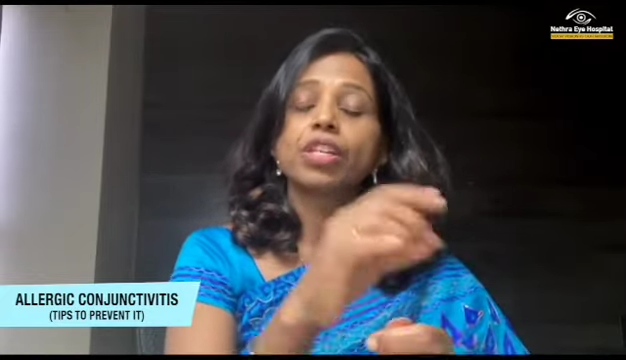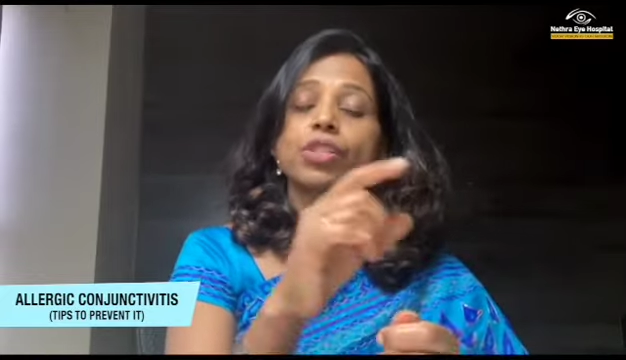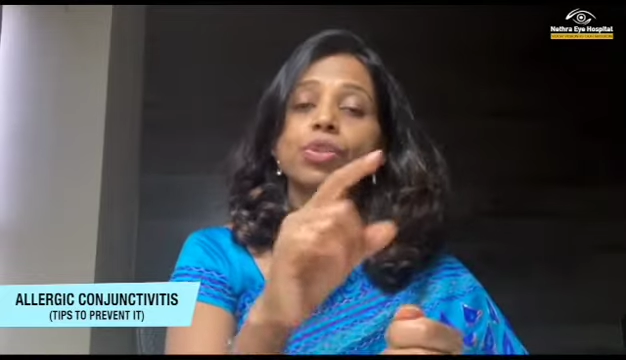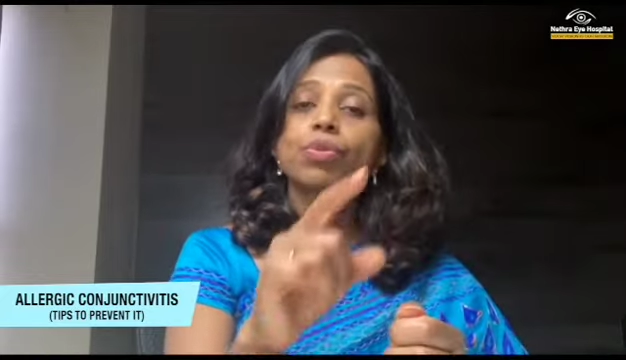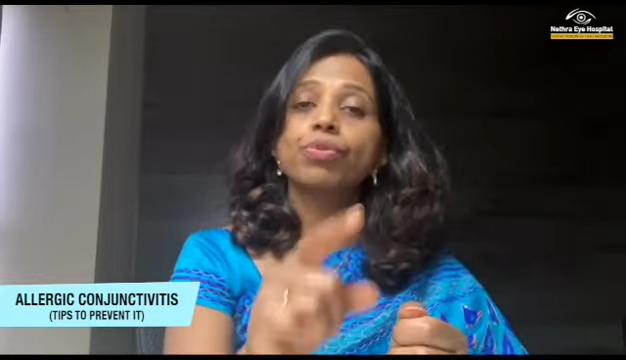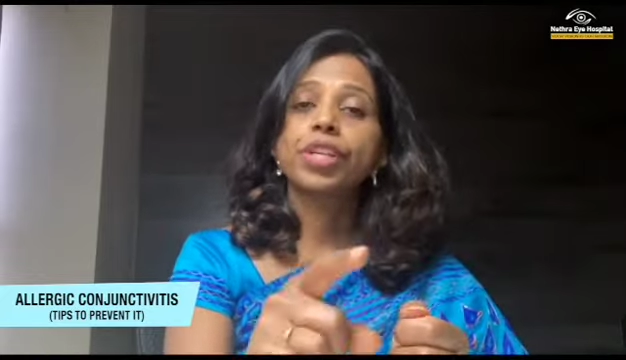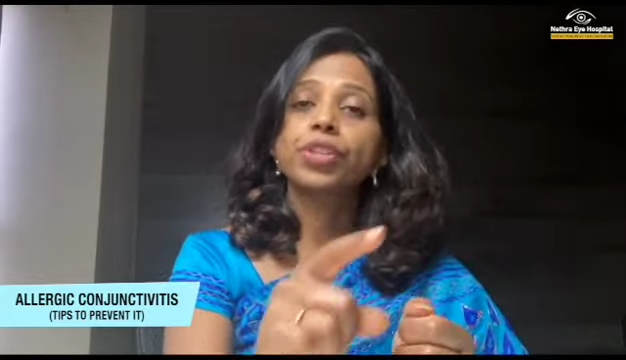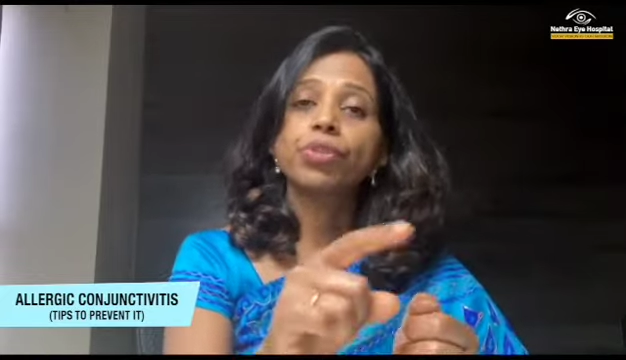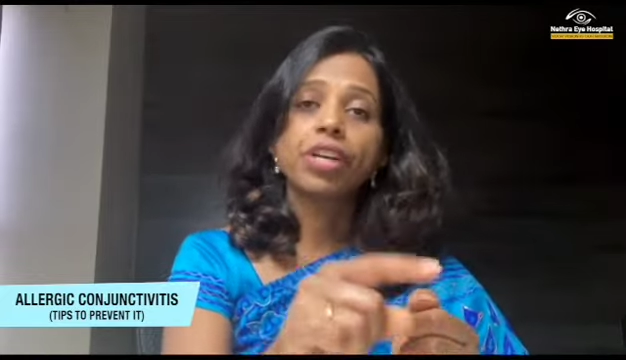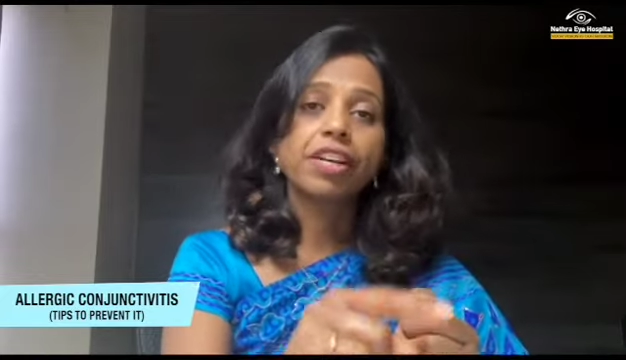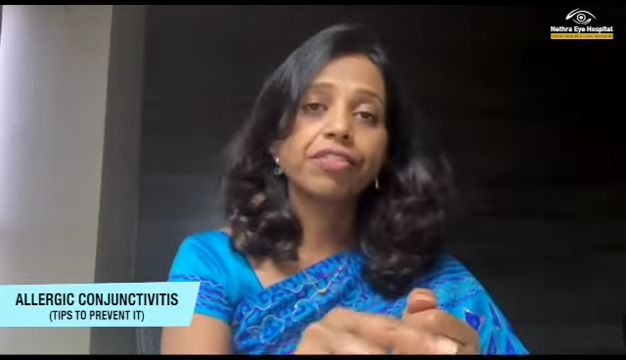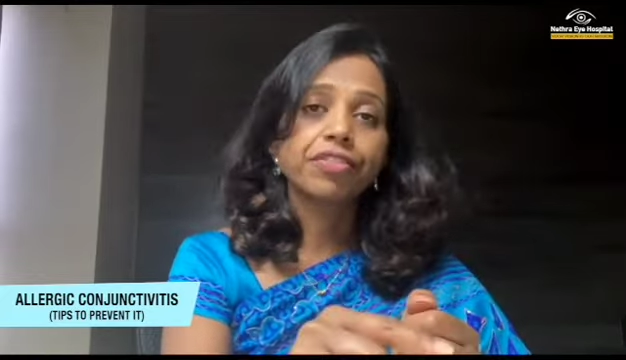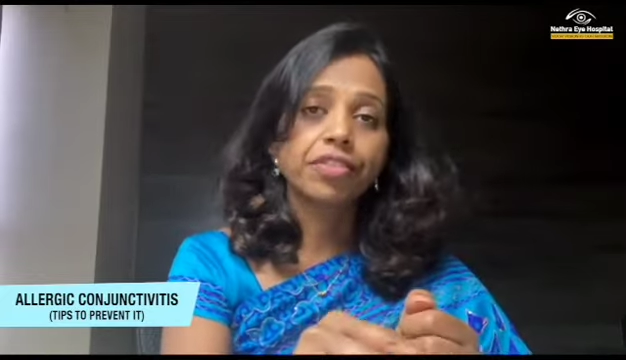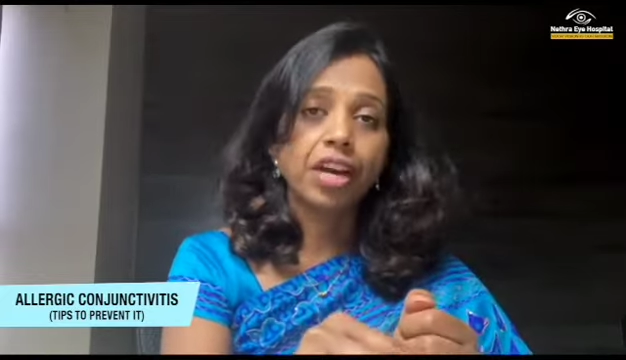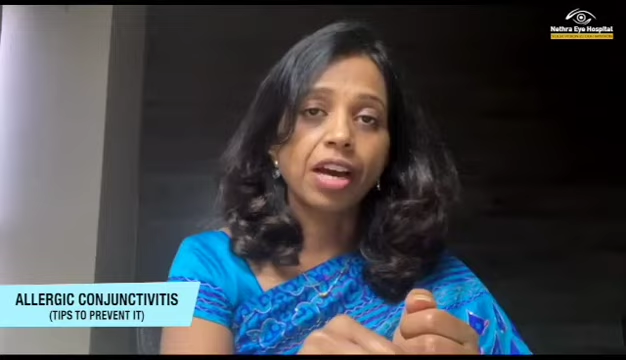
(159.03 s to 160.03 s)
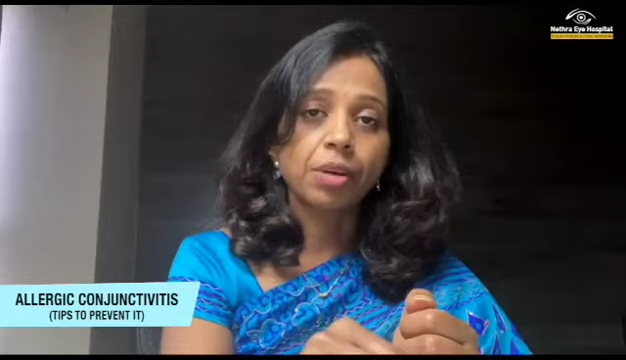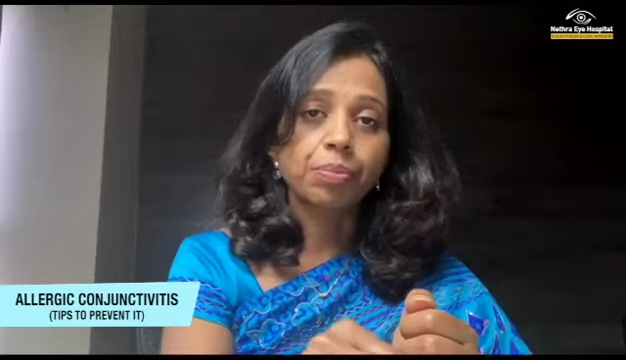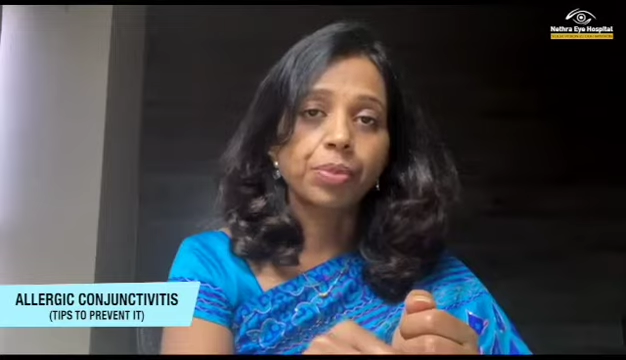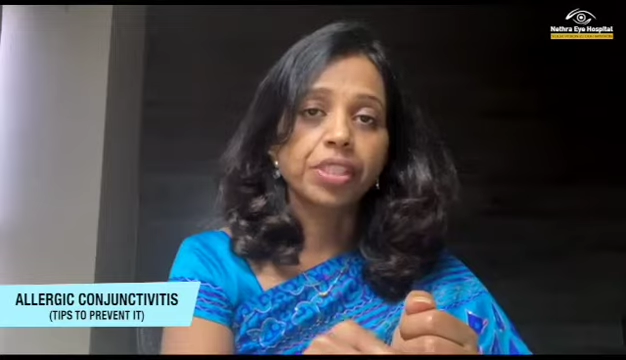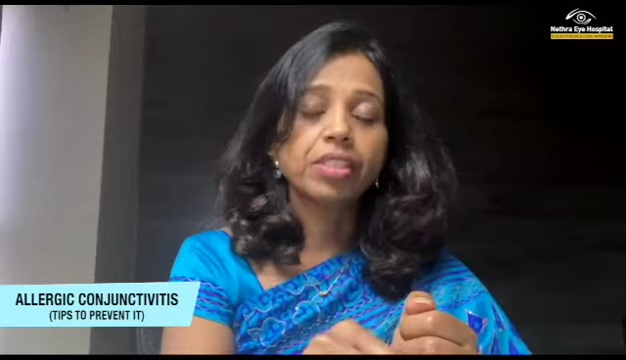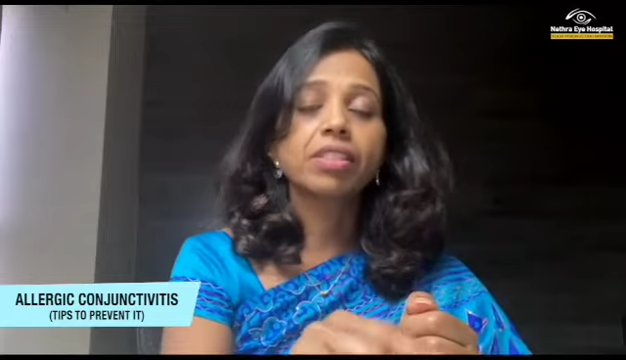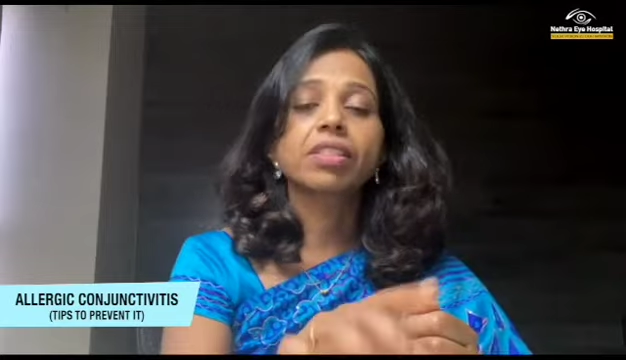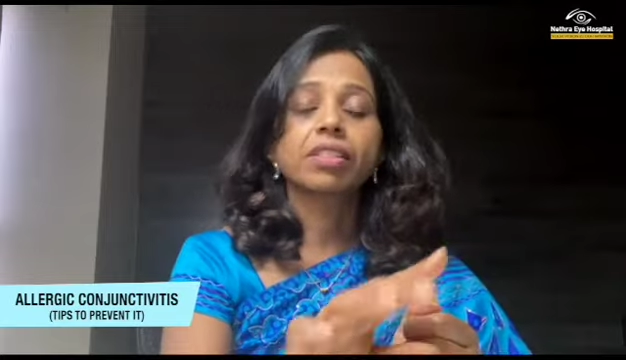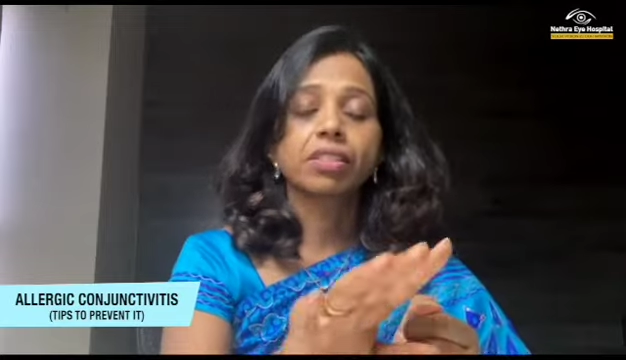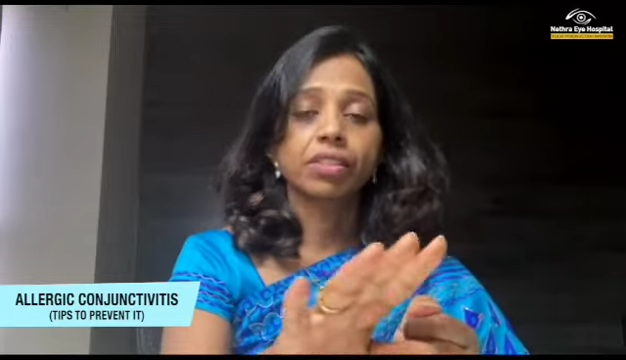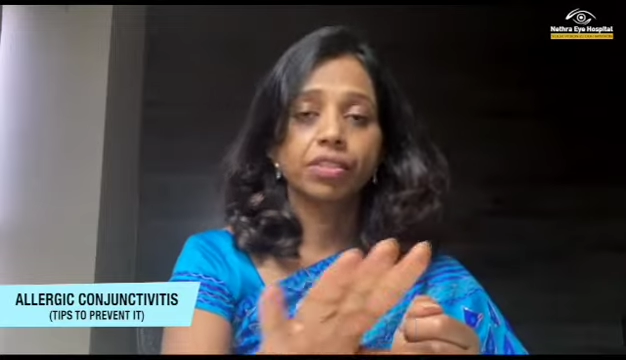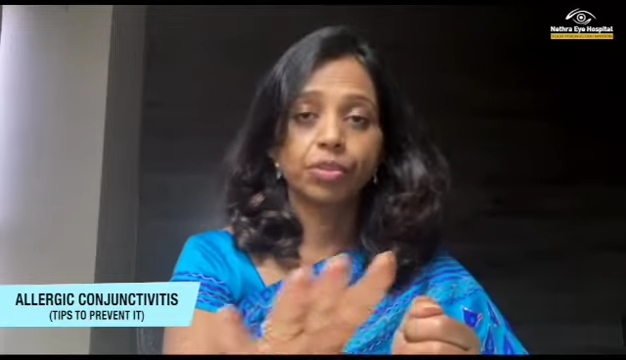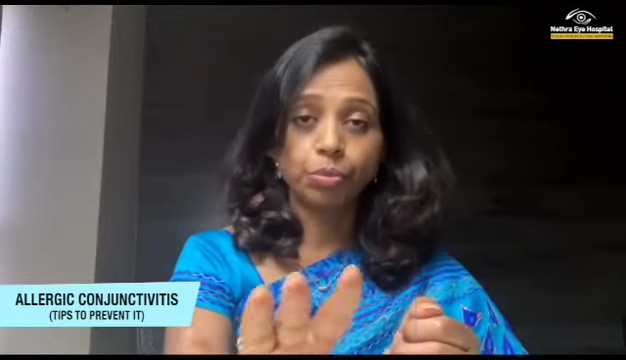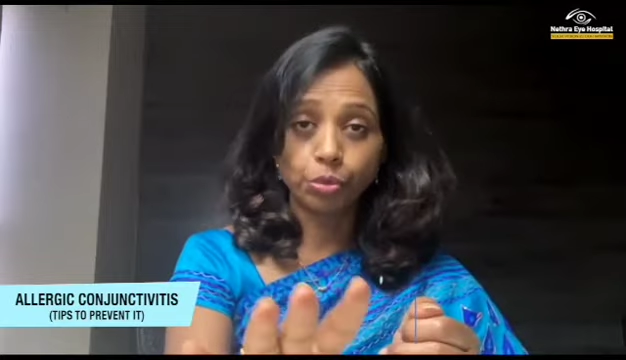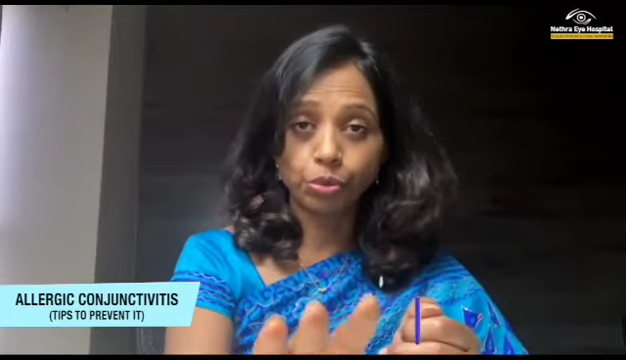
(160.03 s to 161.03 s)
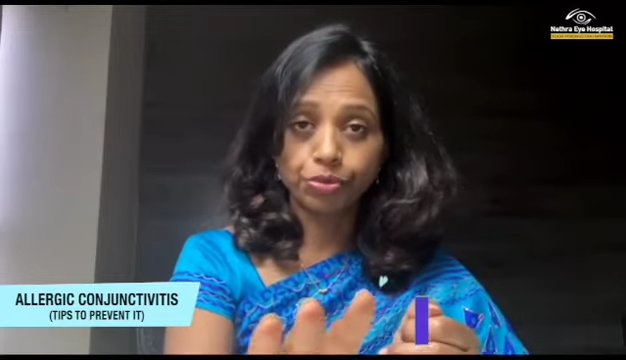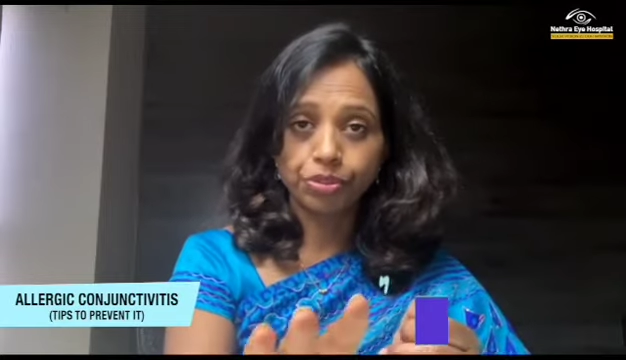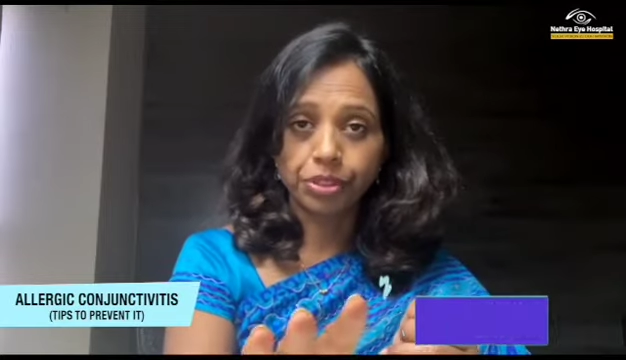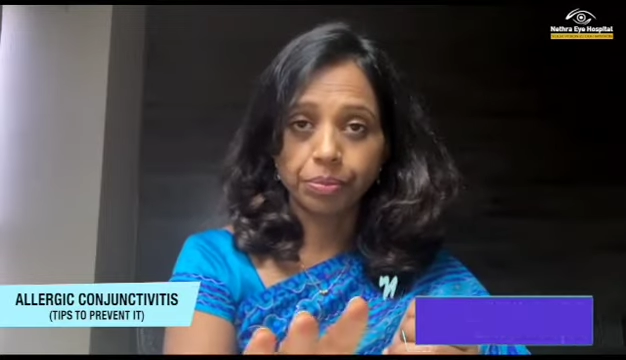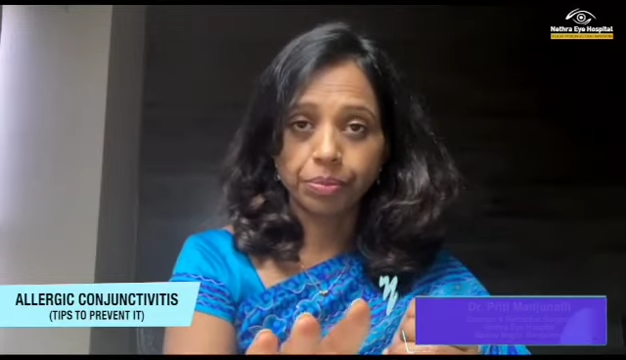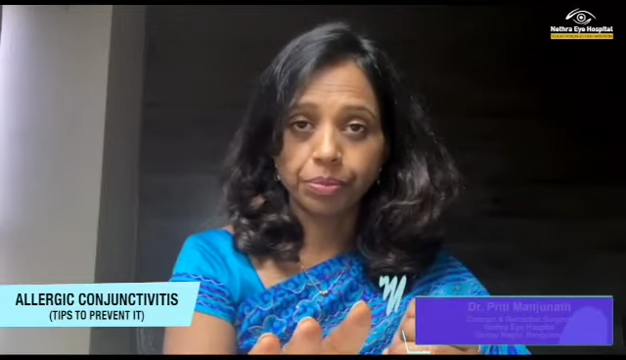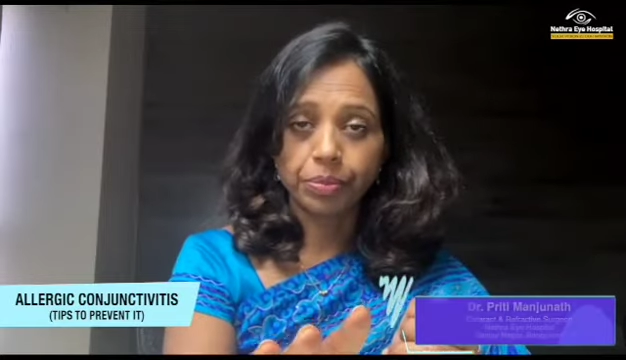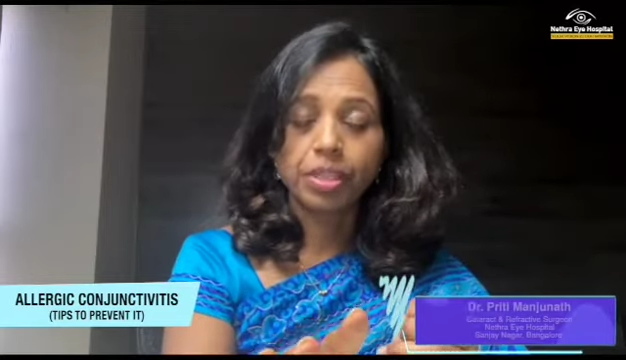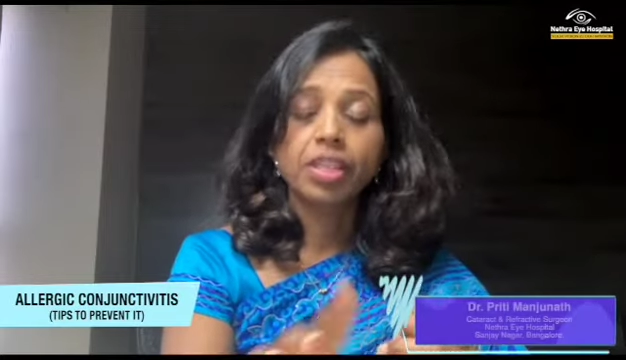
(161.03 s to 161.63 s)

So when you have carpets, remove them.